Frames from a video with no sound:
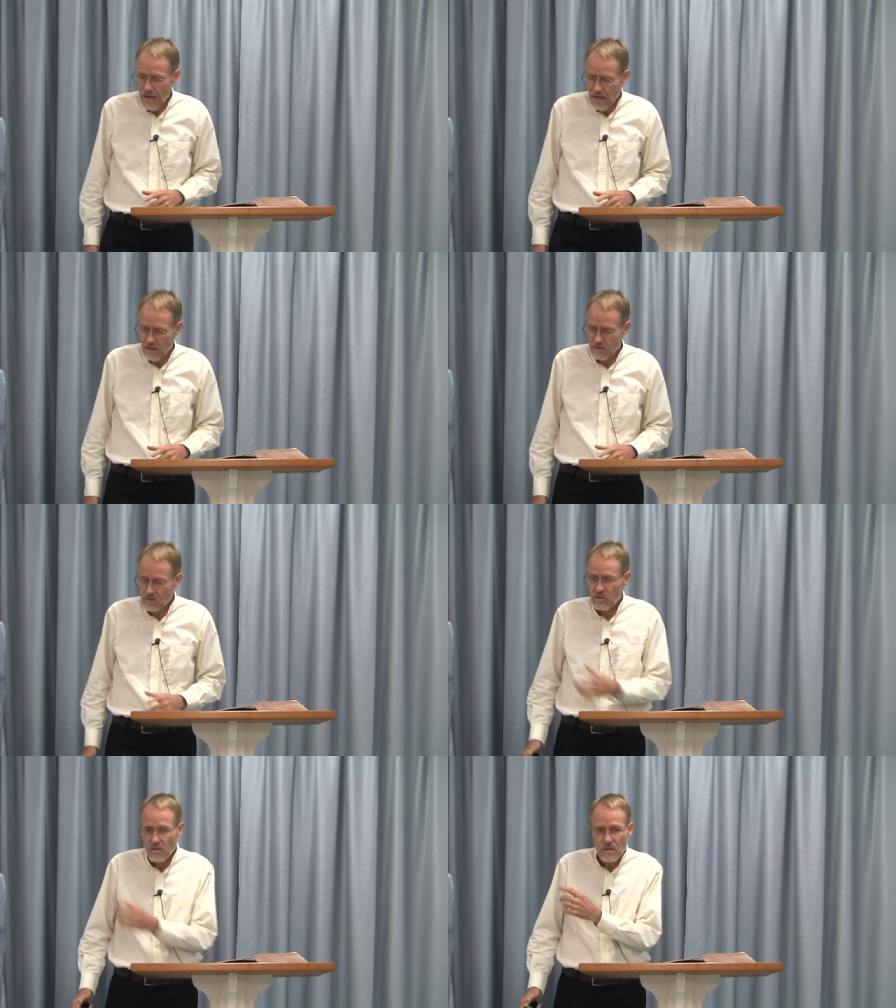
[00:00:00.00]

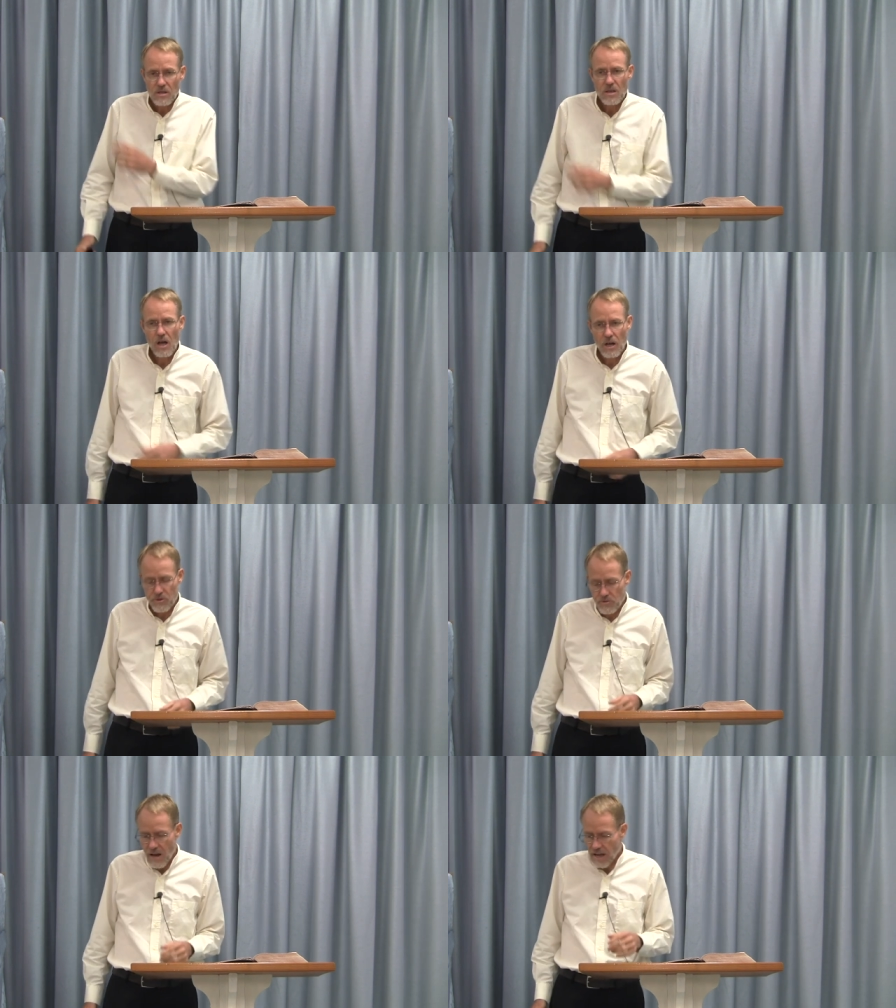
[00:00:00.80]
as a
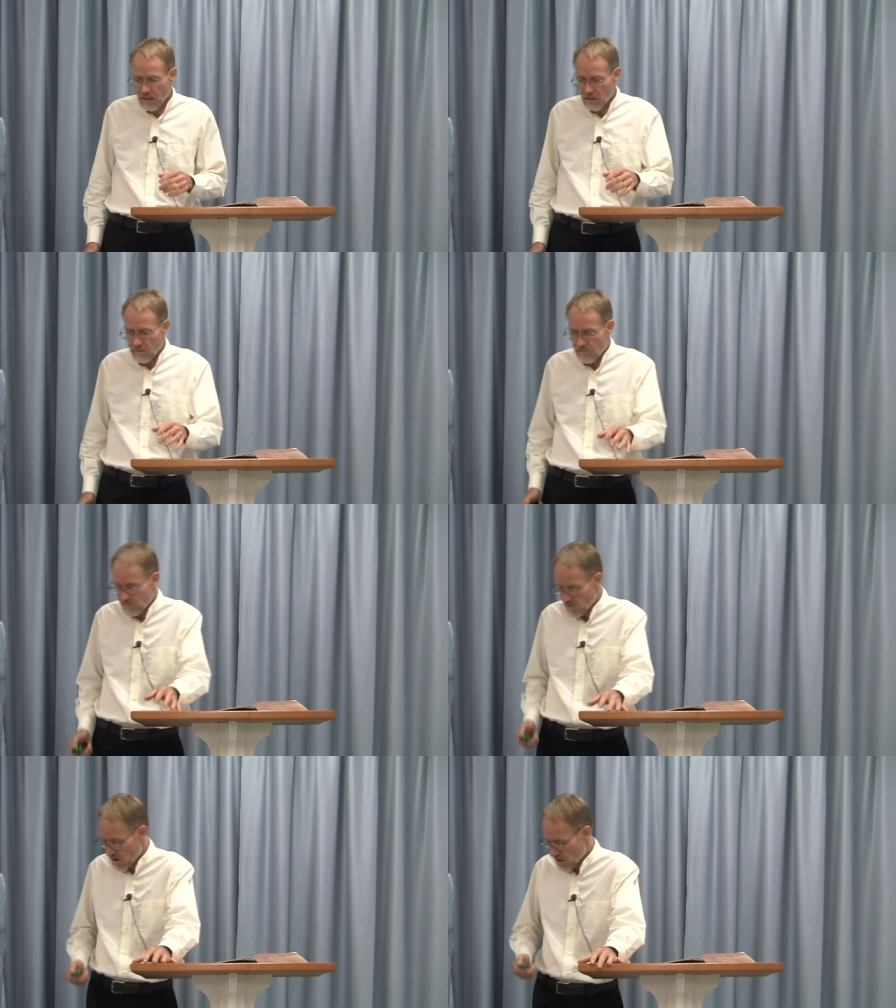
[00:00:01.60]
dragon
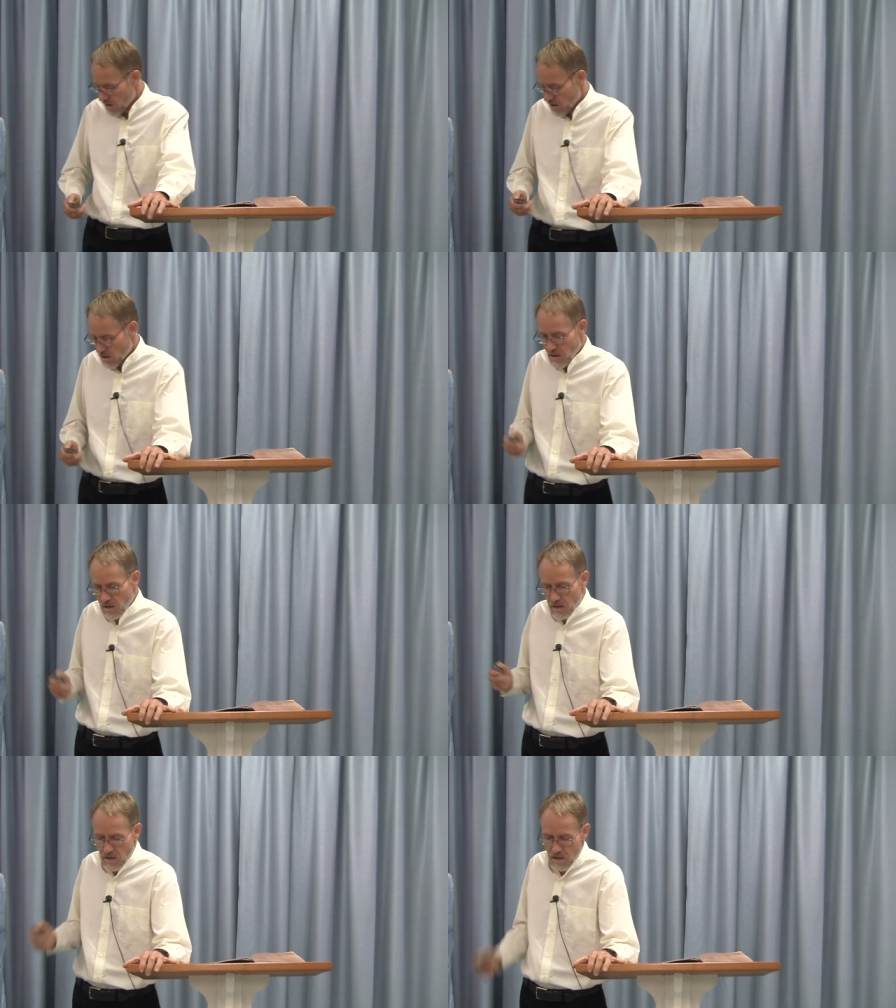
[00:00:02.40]

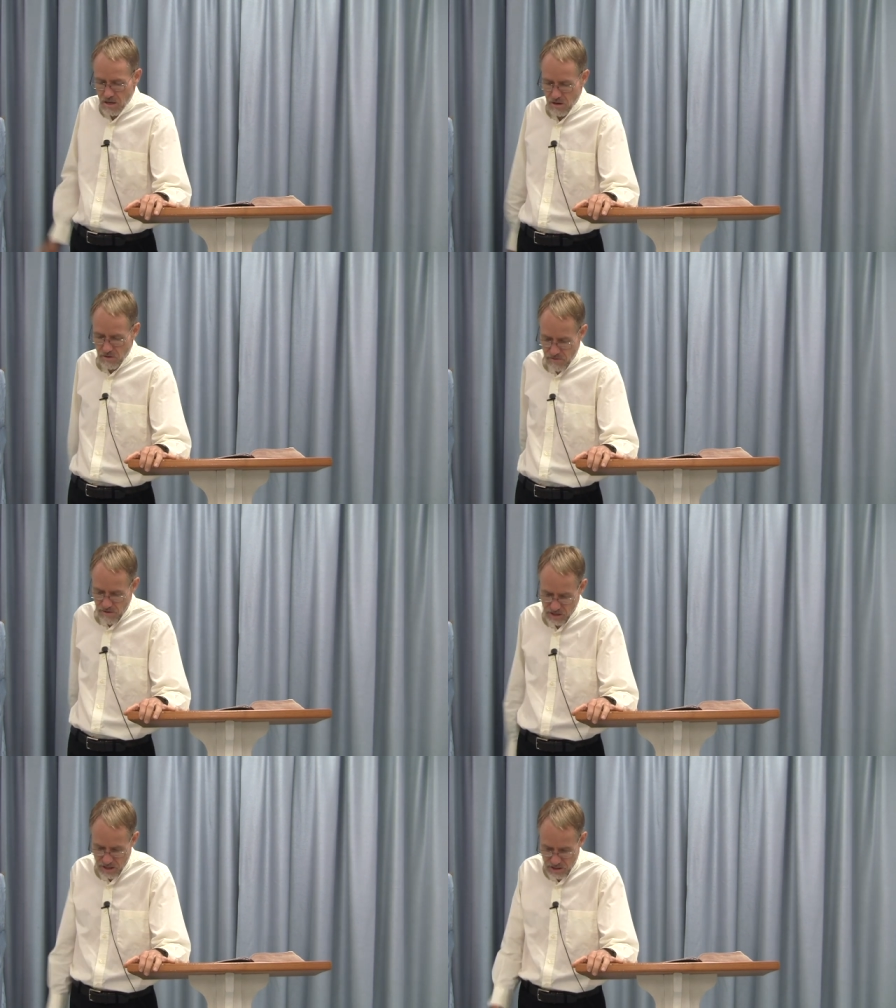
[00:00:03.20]
here in
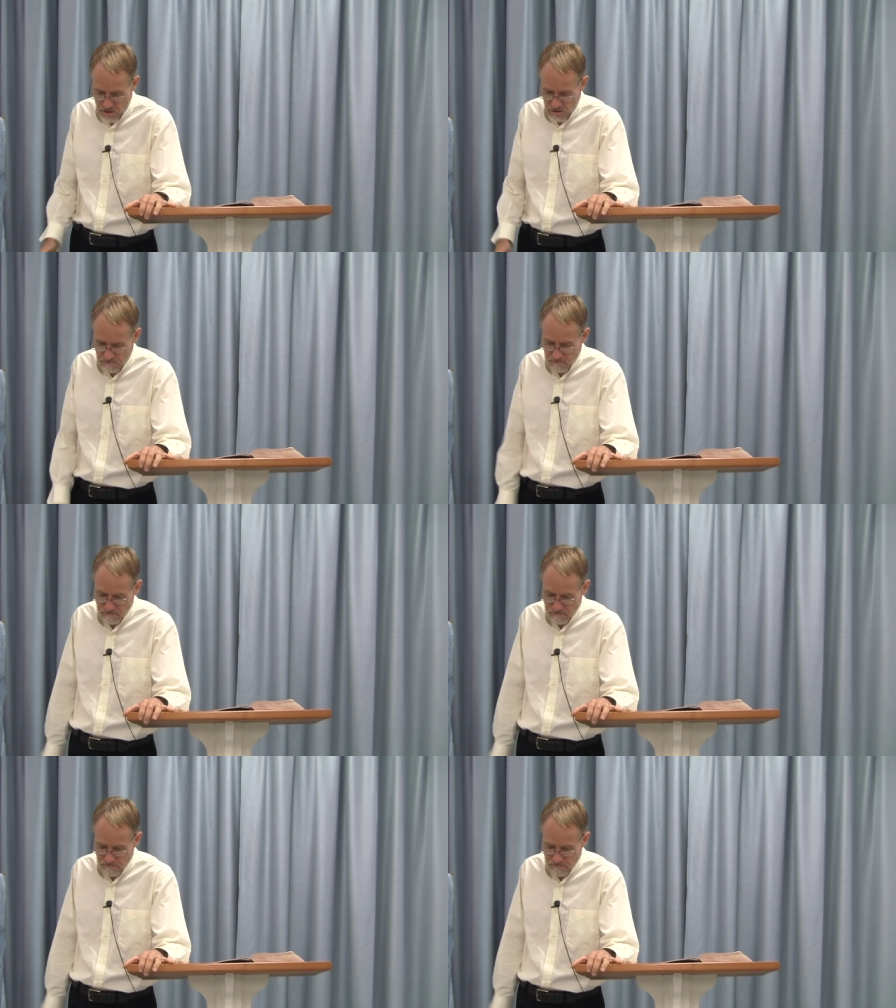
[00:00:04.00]
Revelation.